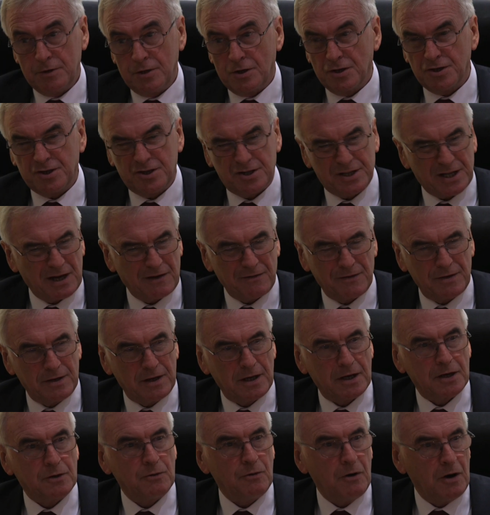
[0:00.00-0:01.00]
We're not just having an
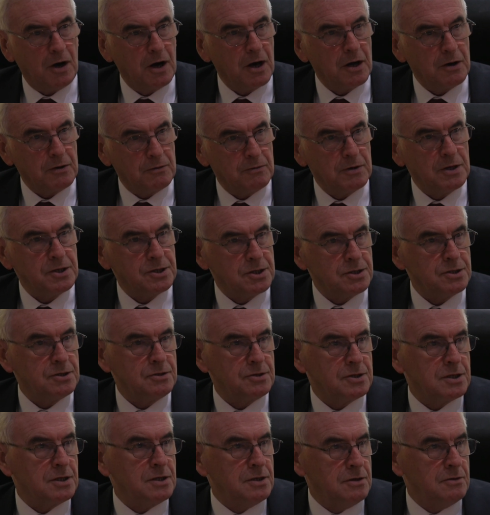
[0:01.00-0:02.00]
inquiry, we're
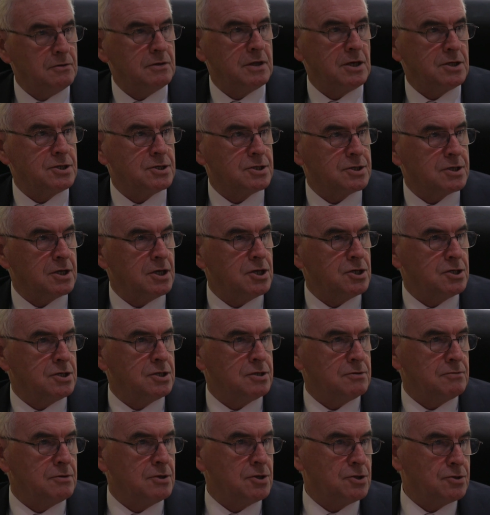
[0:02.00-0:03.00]
introducing new legislation
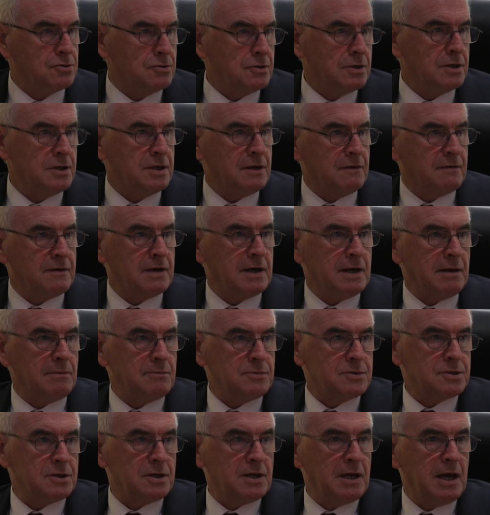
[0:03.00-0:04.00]
to ensure that it never
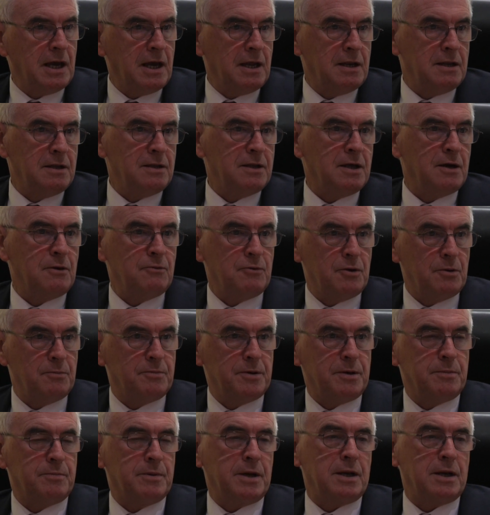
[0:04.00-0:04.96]
happens again, and there will be